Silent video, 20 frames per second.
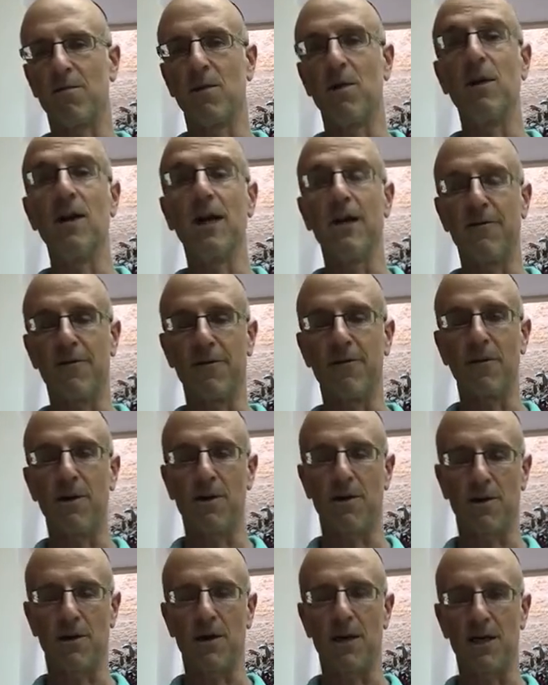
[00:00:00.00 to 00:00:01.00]
live
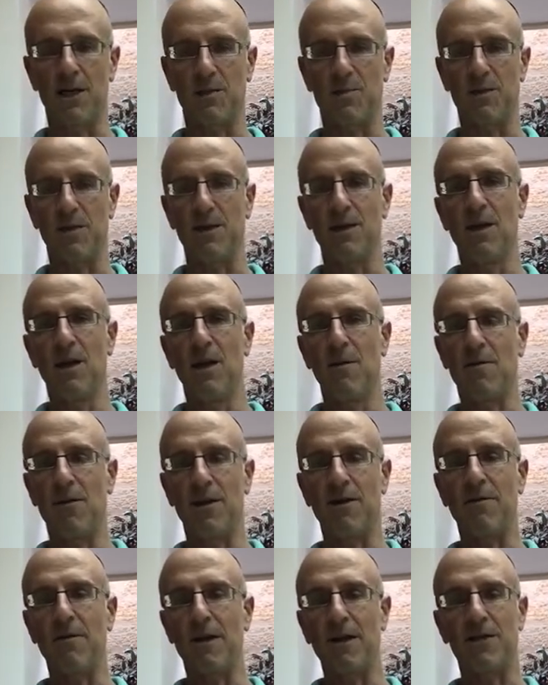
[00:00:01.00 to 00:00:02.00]
with her husband.
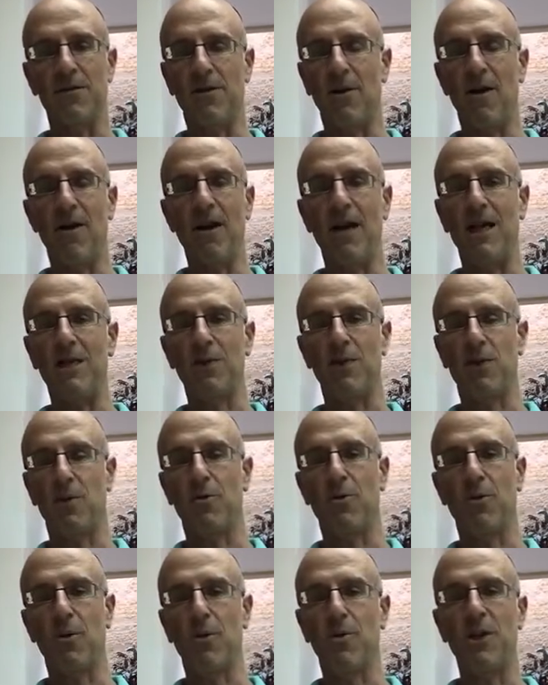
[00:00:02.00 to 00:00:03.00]
But as far as her
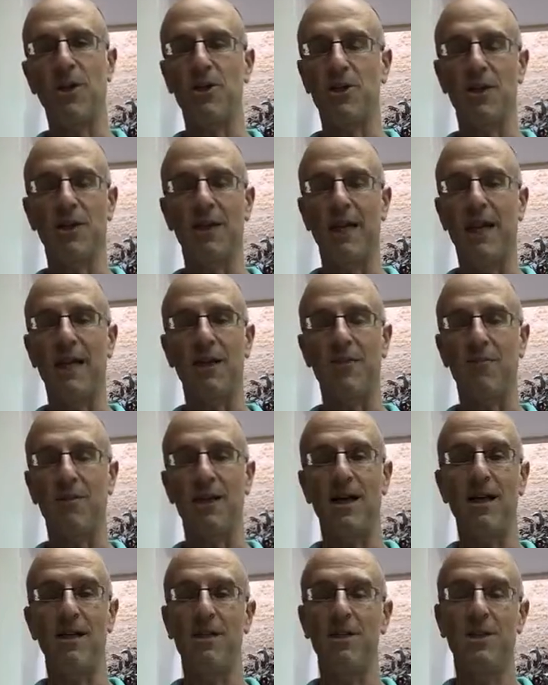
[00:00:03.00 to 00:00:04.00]
prohibition to
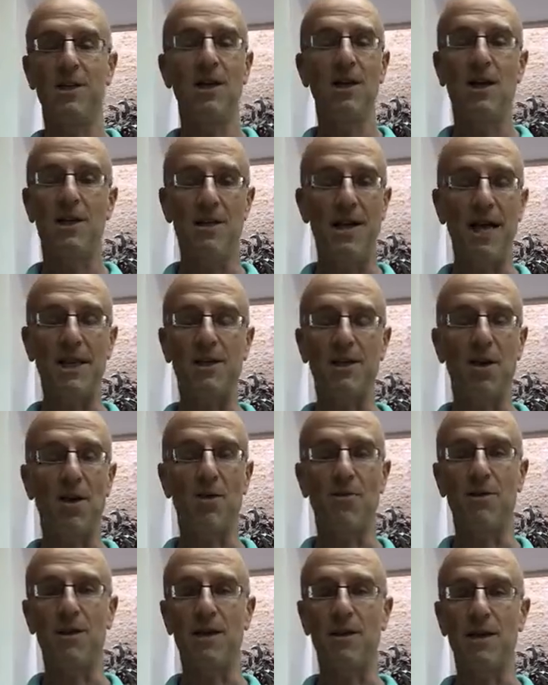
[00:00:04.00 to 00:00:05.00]
anyone else, that's
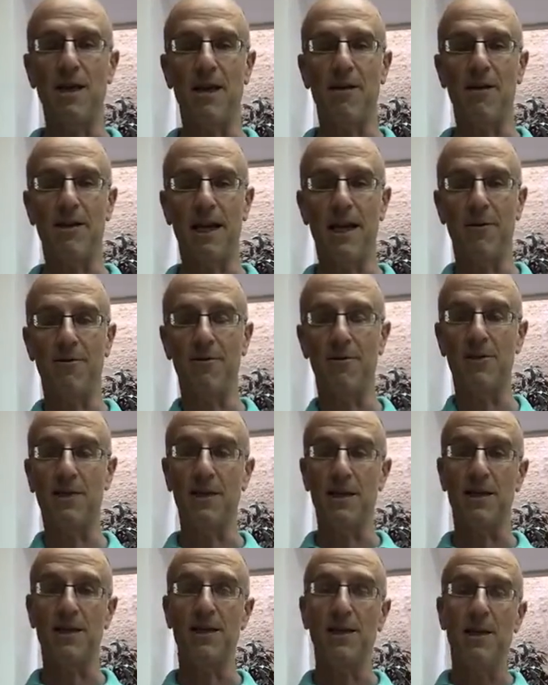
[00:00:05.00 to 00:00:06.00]
already there at
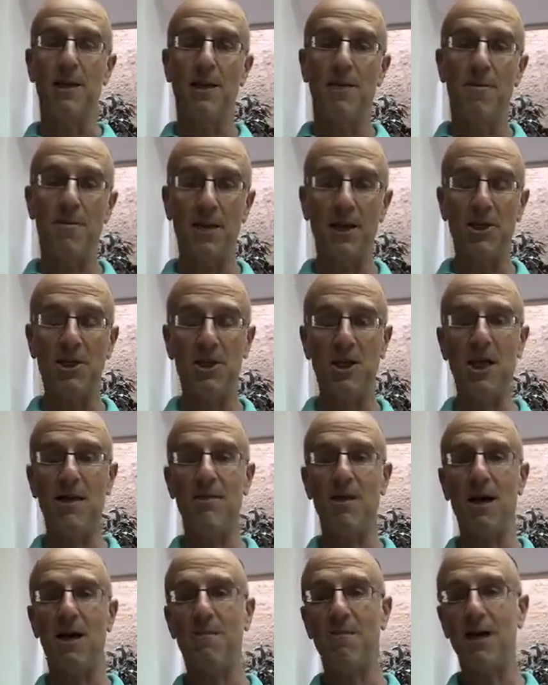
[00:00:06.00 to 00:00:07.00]
erusin. Beit
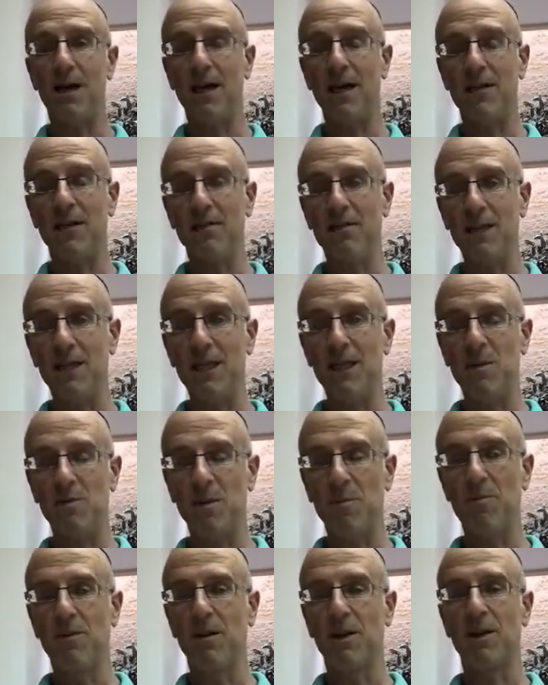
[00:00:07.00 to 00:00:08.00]
Shammai might at least
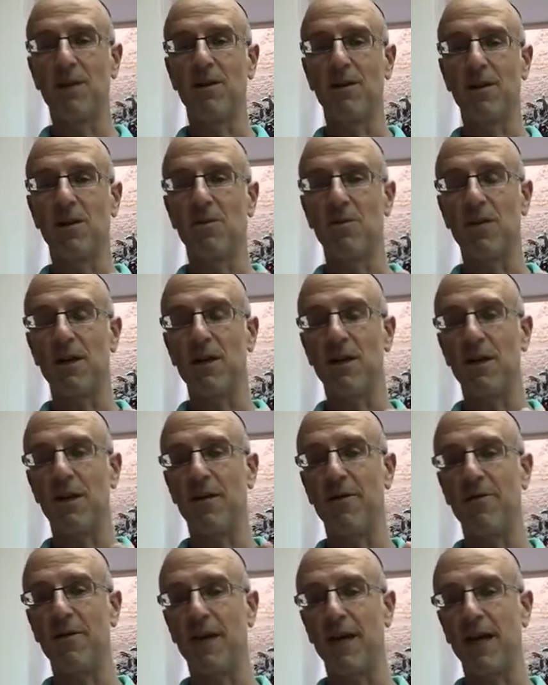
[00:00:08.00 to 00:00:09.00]
be putting a little bit
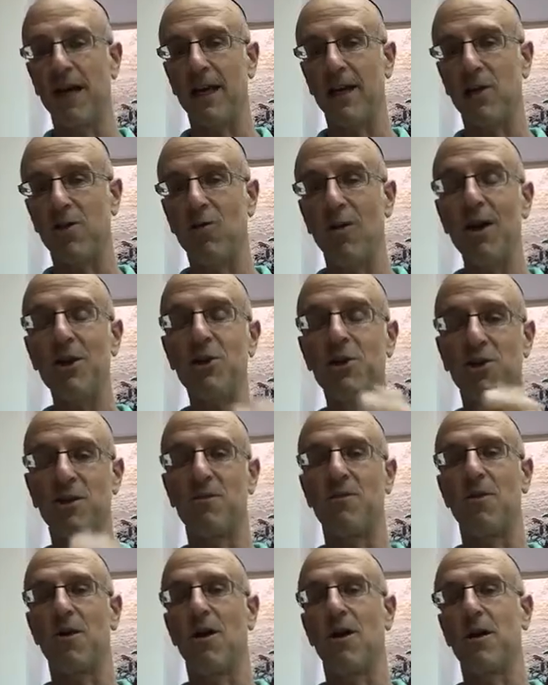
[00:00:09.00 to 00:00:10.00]
of a
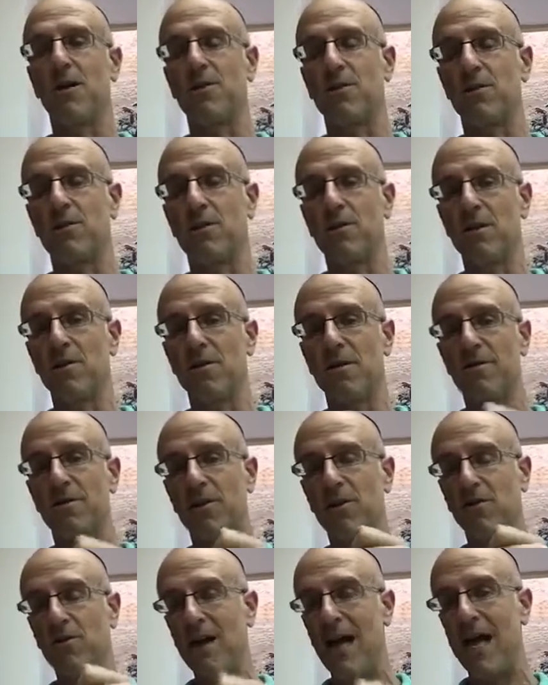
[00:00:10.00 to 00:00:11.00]
question mark or a little bit of
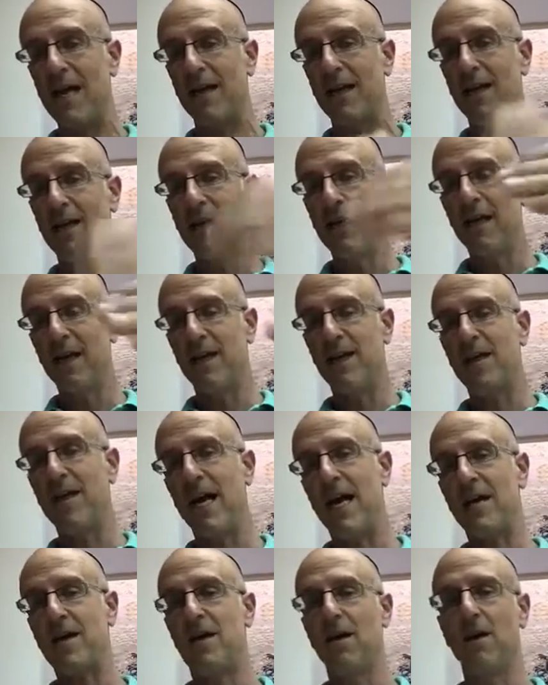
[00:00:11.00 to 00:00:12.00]
a crack in
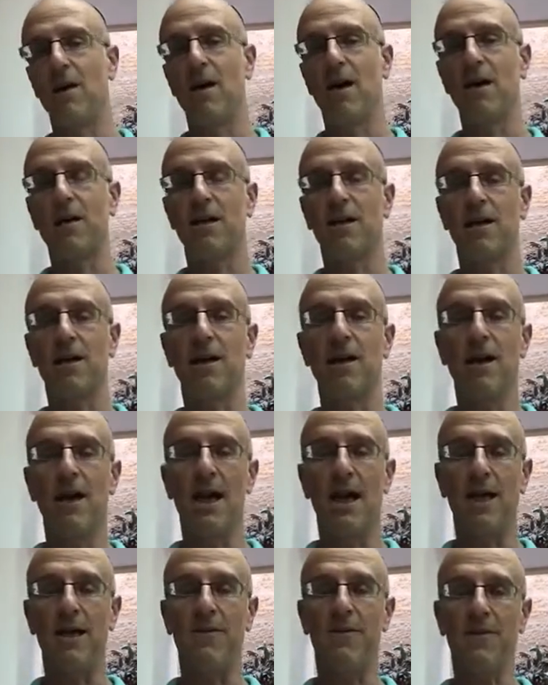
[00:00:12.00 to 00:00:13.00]
that halachic
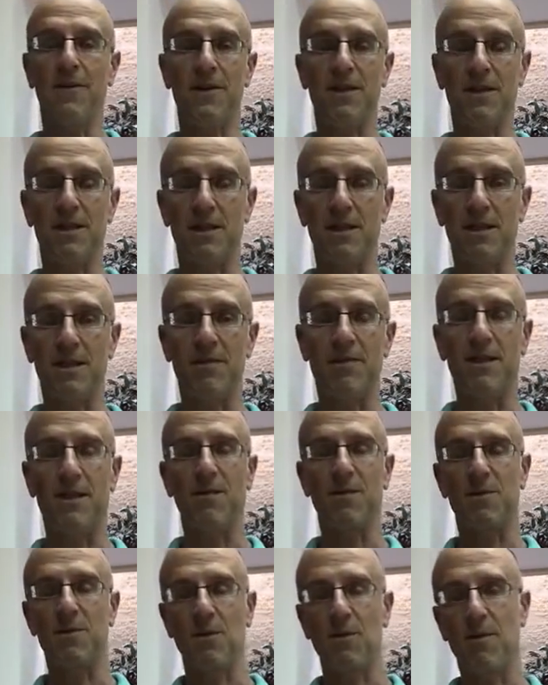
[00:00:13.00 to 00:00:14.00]
edifice, and it's something
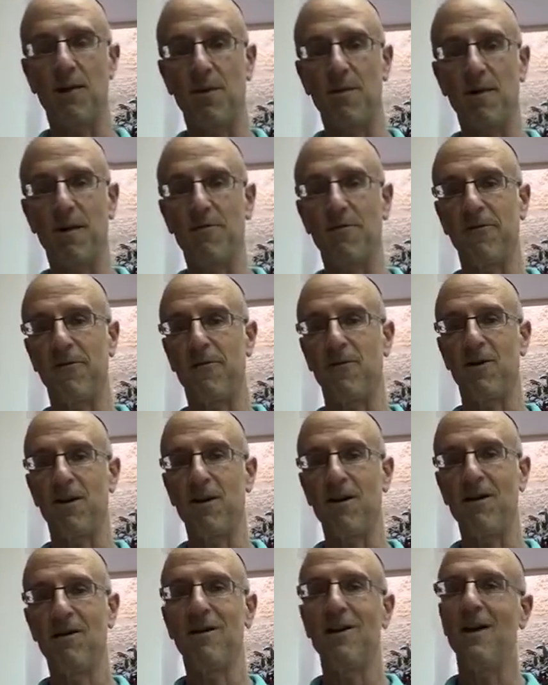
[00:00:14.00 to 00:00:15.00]
I've spoken about
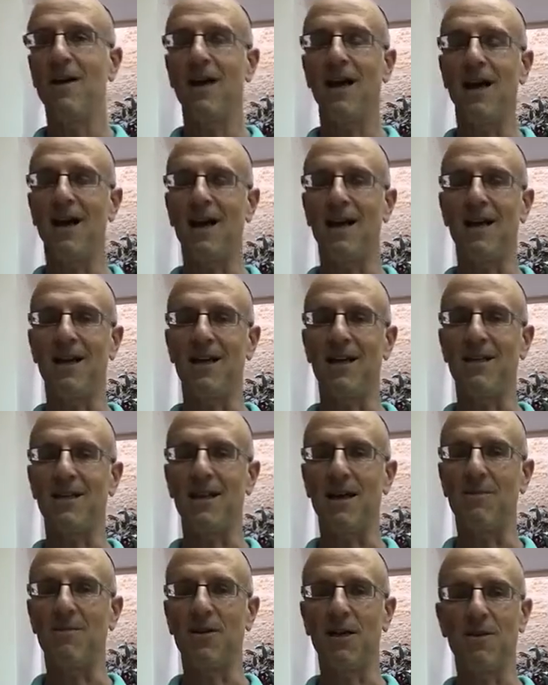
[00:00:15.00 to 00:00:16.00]
before,
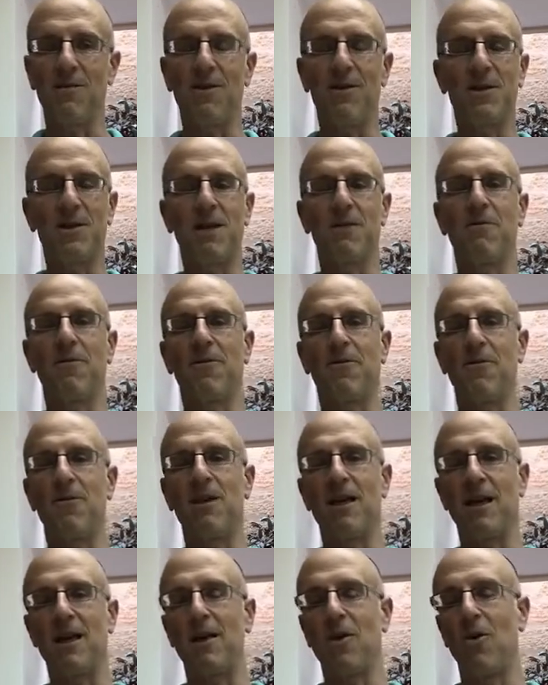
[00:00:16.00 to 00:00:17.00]
and I believe I said it
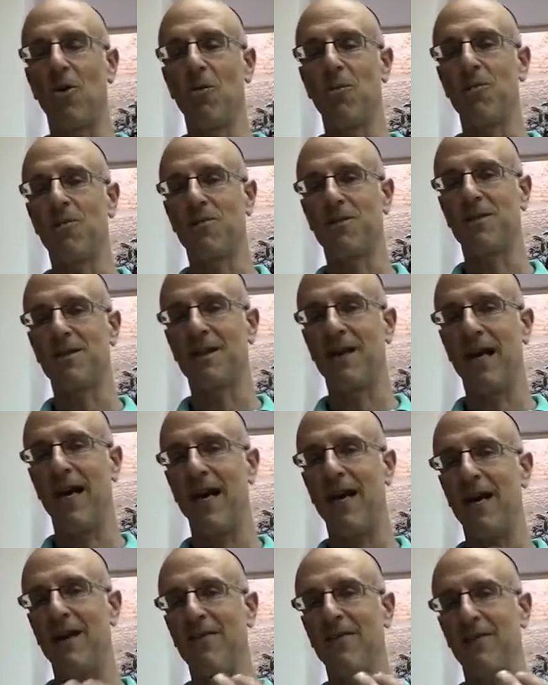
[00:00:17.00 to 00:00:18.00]
before that I hope to
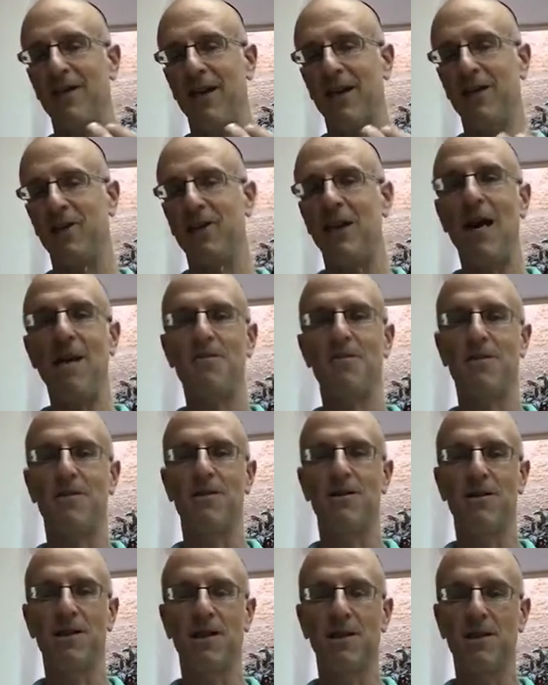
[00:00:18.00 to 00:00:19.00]
have a chapter
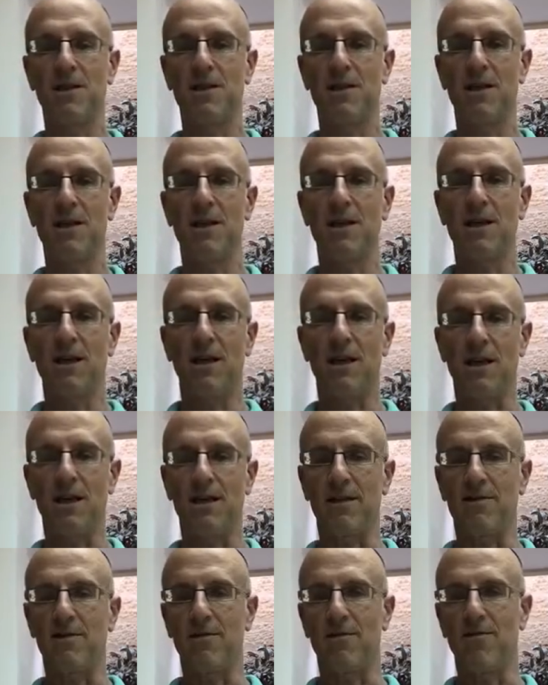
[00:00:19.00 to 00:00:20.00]
on this
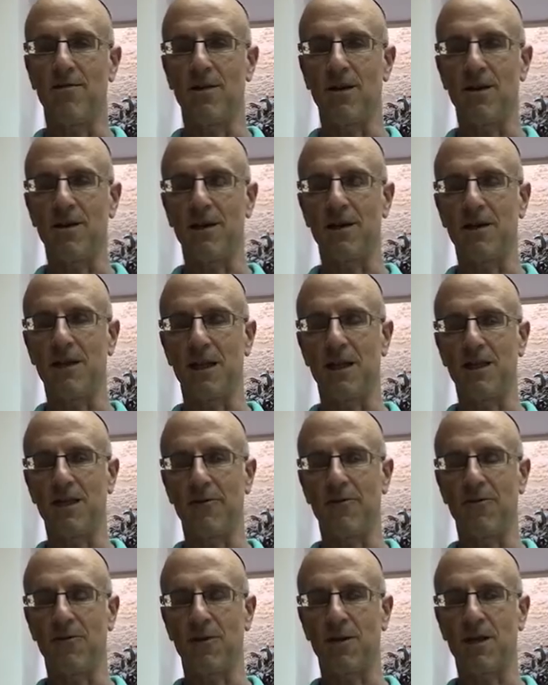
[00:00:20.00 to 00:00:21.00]
in one of these days,
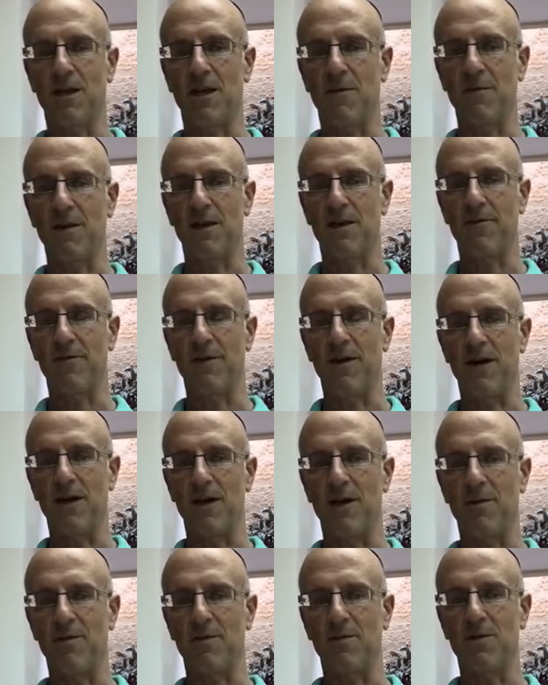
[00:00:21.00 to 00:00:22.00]
a forthcoming
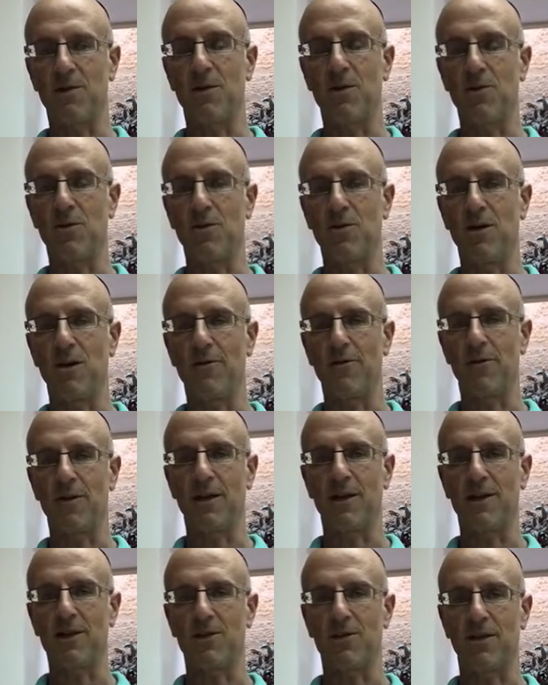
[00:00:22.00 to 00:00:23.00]
volume 2 of
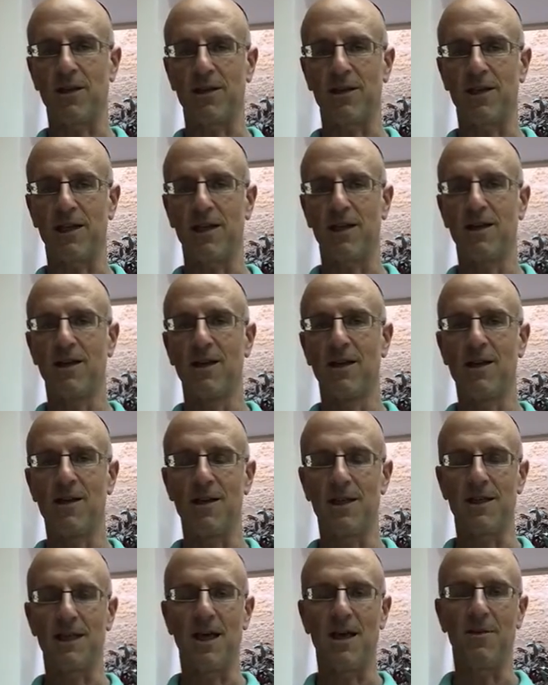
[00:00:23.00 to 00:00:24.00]
Reconstructing
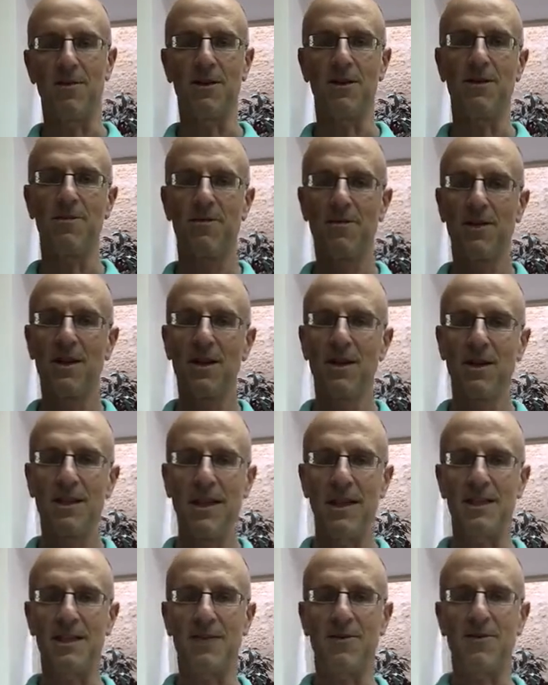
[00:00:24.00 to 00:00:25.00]
the Talmud.
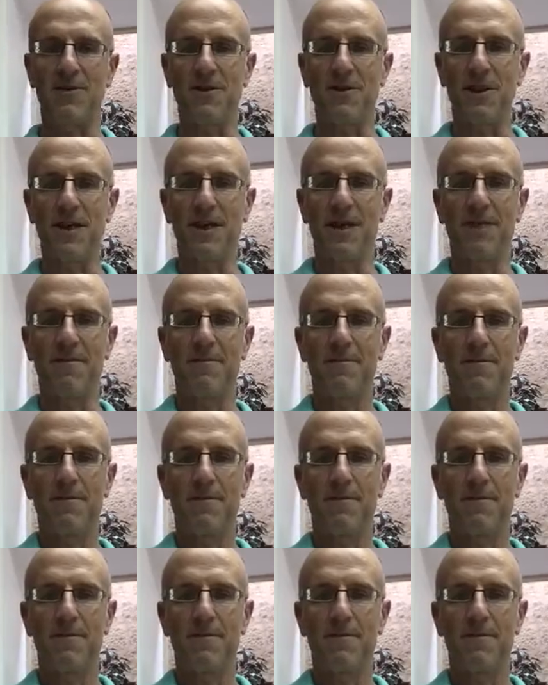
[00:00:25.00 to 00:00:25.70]
That's it for today.